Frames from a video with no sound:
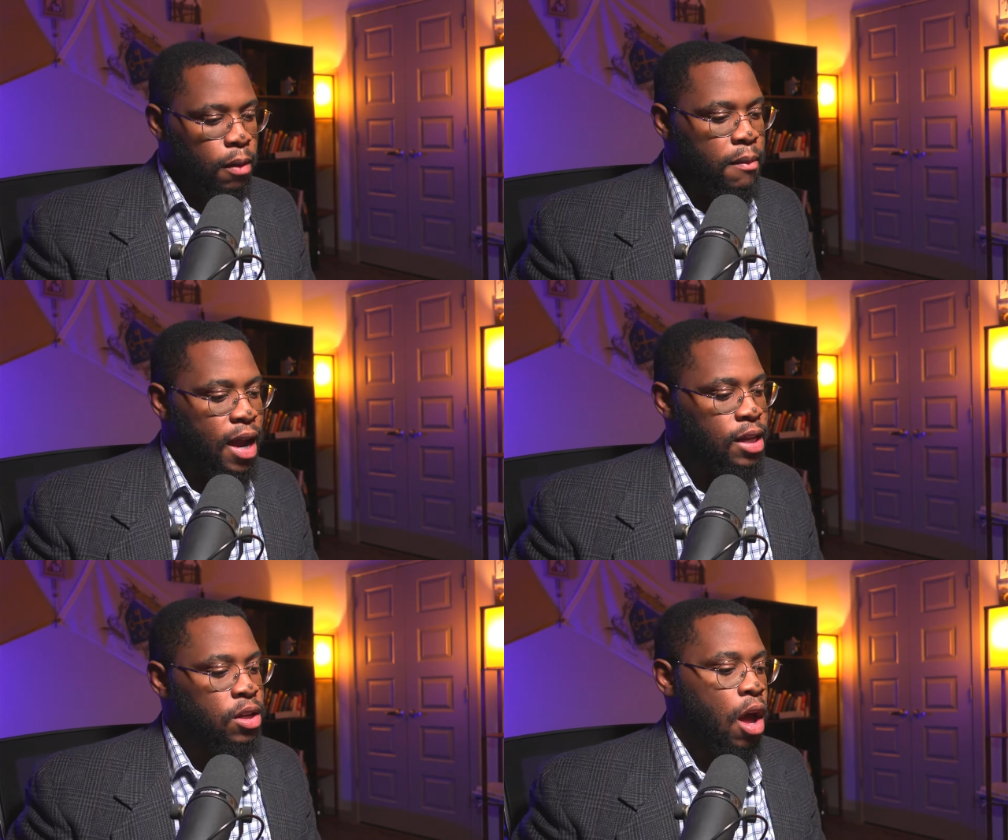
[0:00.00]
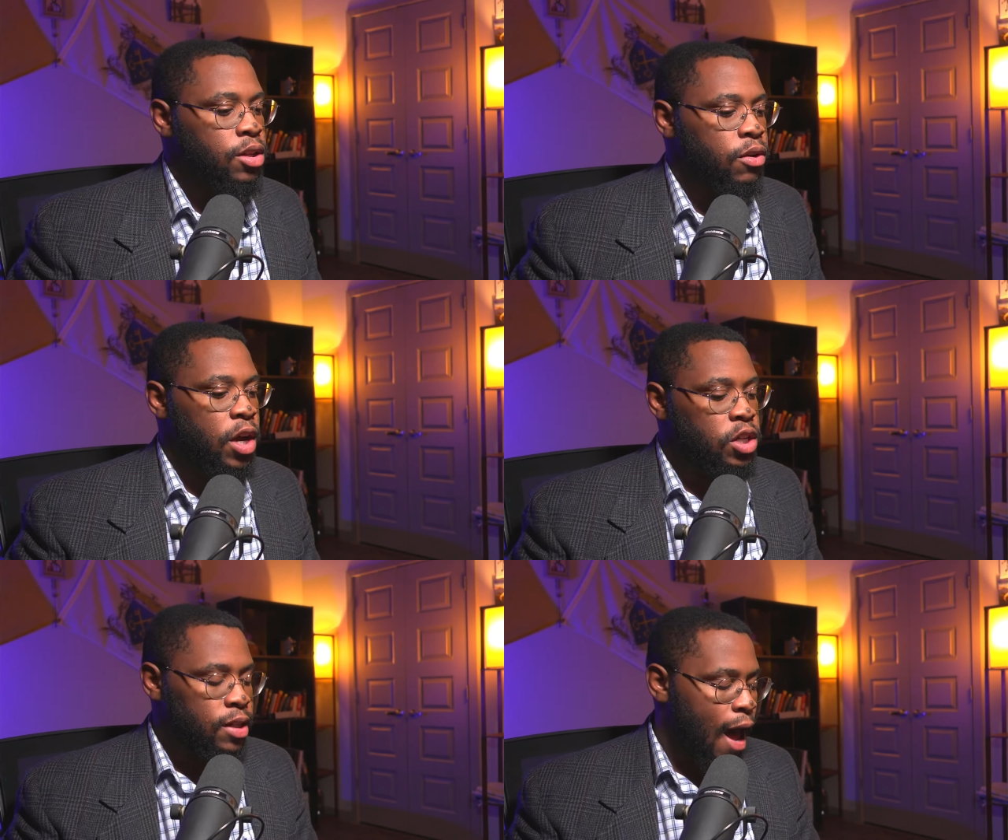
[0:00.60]
made his
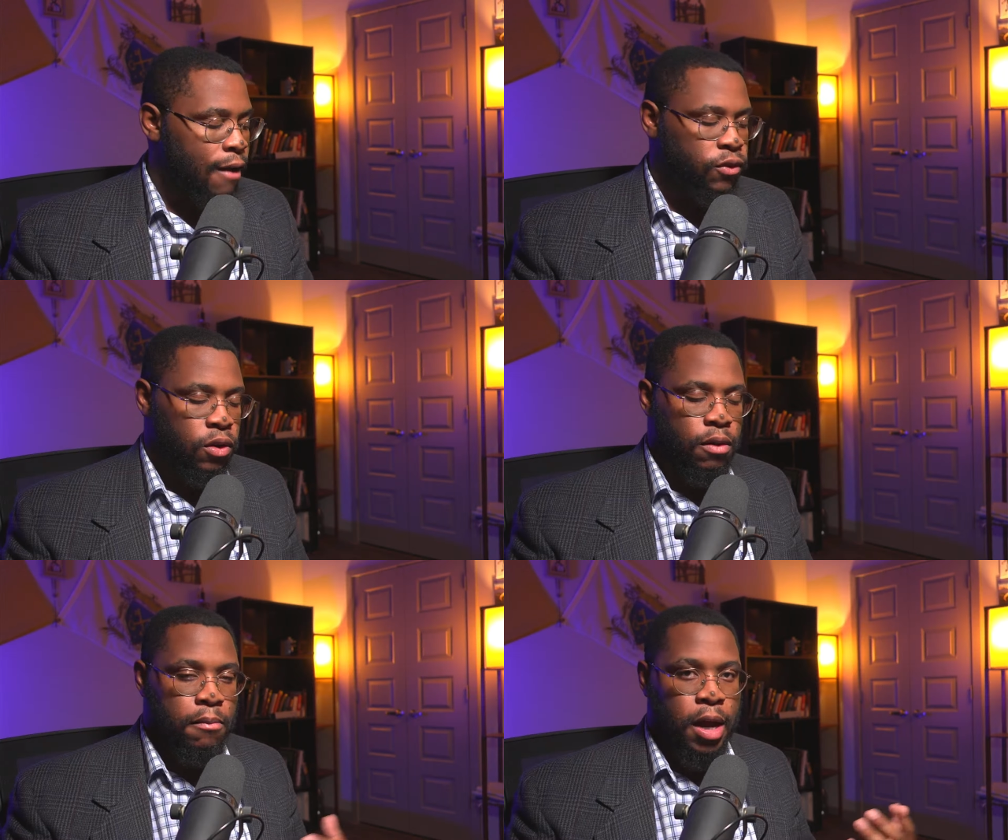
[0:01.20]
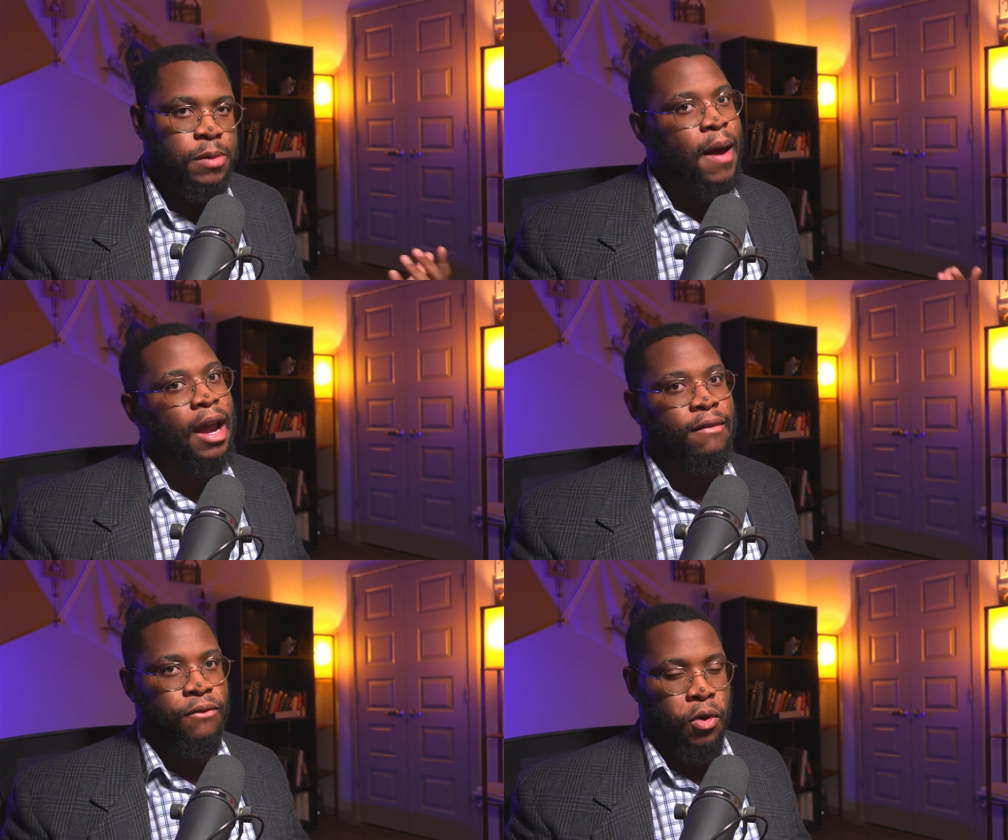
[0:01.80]
consecrations after much
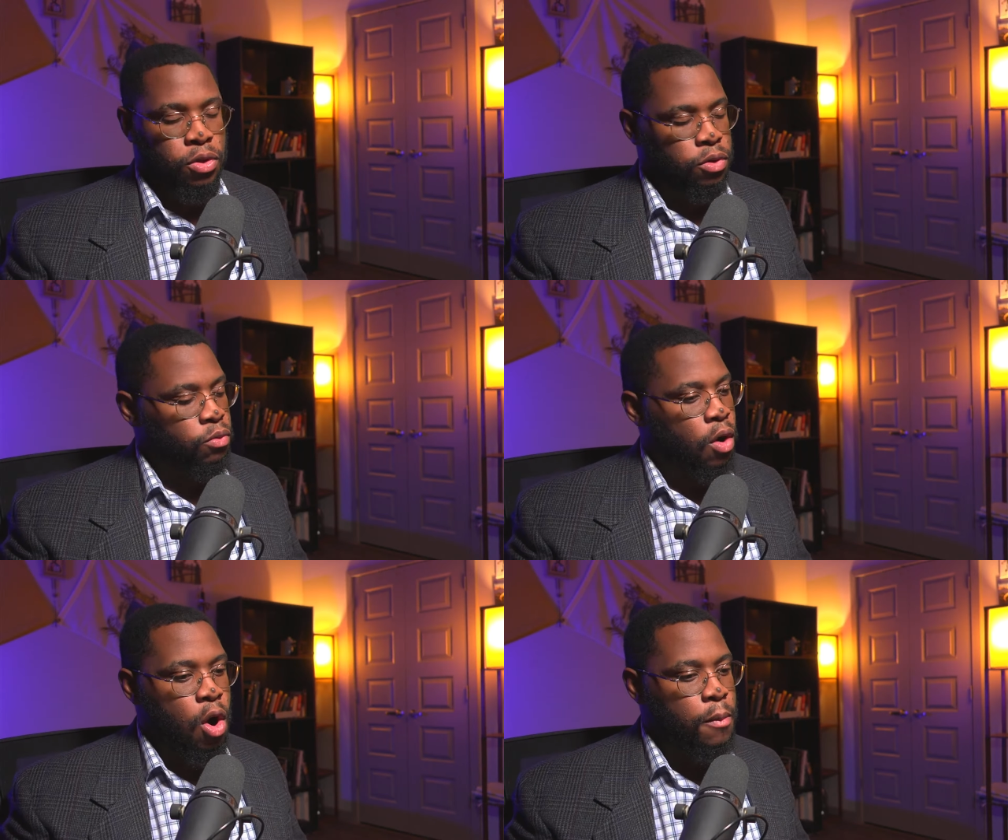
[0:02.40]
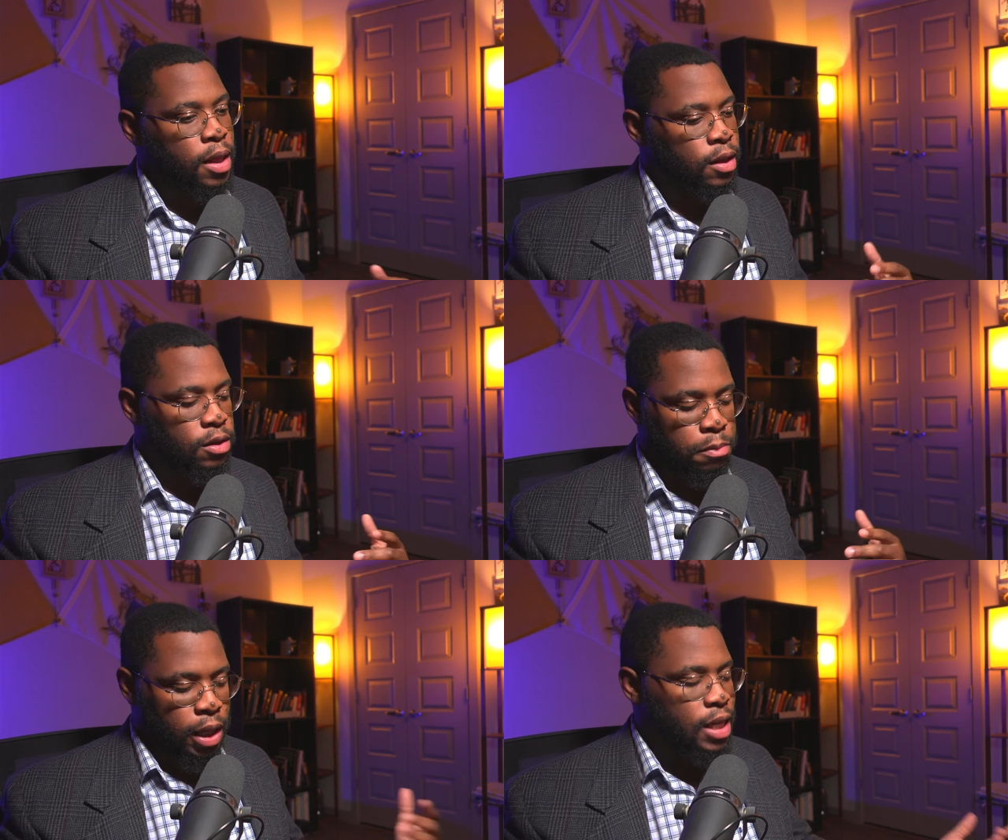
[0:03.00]
back and forth with Rome, and
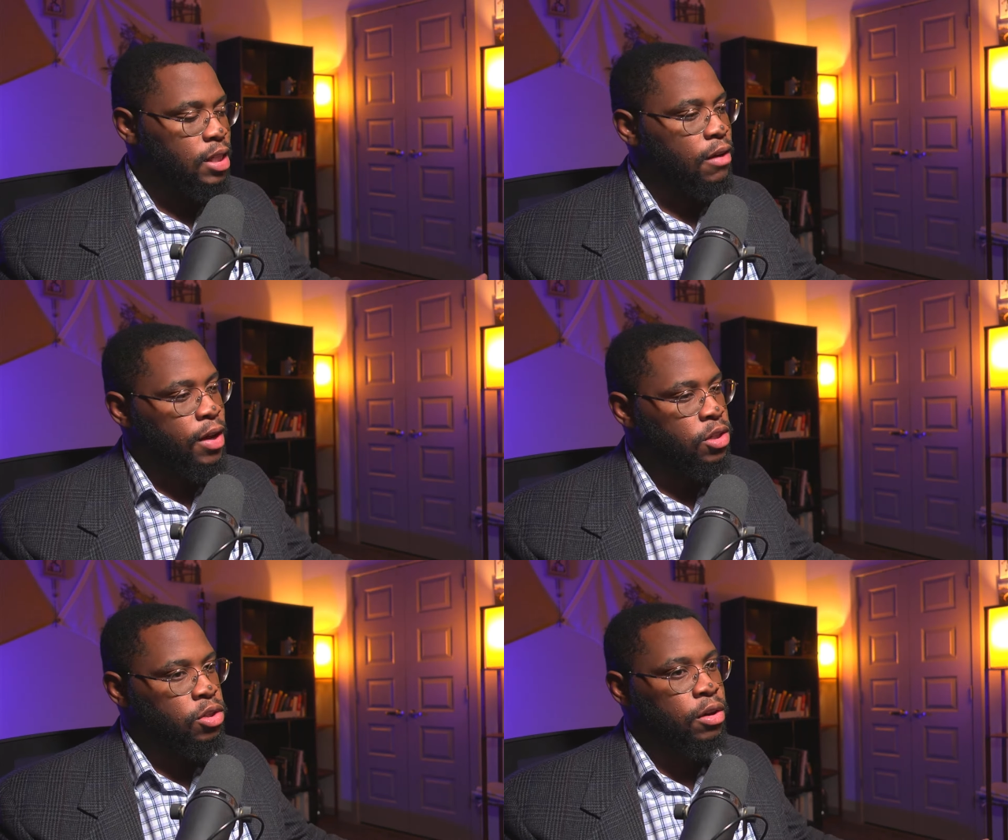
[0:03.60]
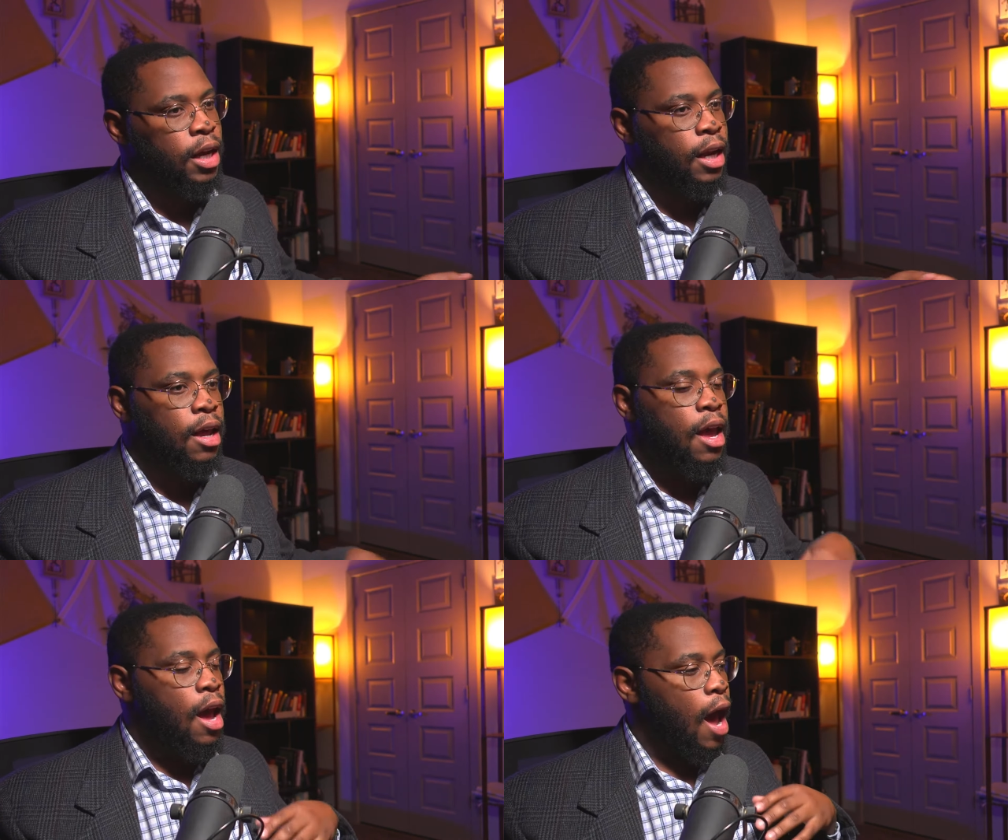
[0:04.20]
there's plenty of history, and